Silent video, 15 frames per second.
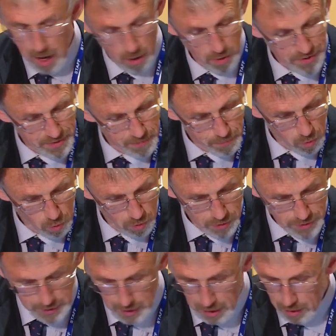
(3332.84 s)
Our
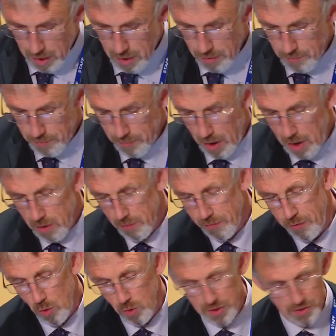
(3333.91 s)
support, our
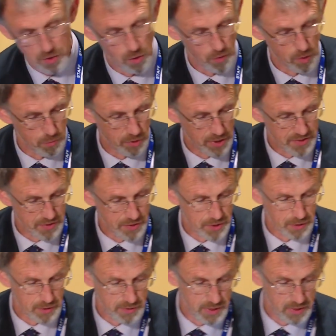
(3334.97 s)
focus over recent
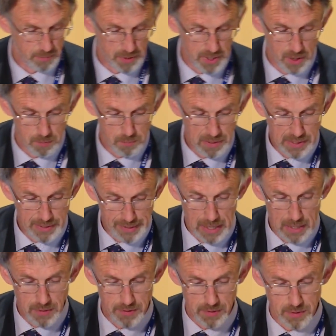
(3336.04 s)
years has been on building
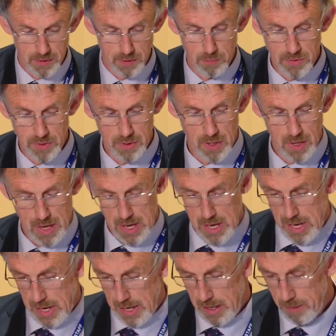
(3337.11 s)
health systems,
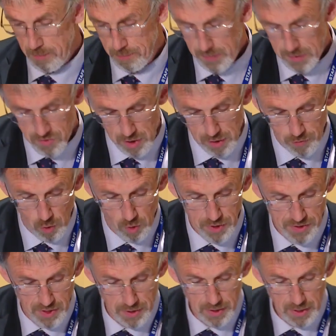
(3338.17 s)
strong
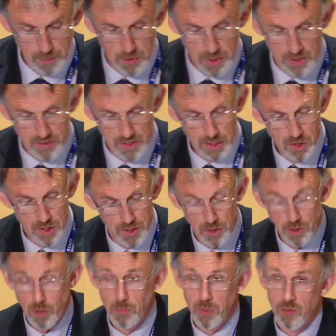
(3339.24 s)
focus on immunisation
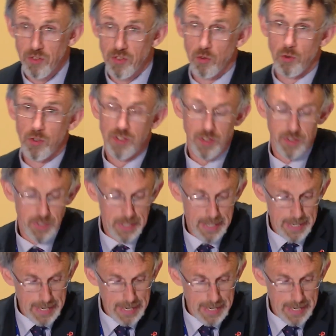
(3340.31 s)
and human resources.